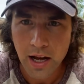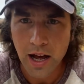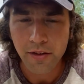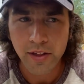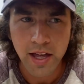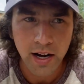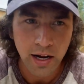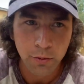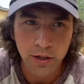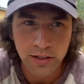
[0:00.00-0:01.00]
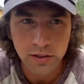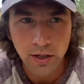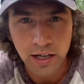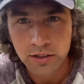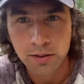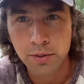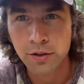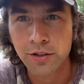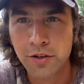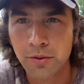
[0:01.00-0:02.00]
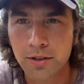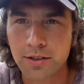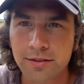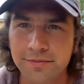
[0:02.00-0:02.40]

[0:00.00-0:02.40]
and then I will get to actually building the doors.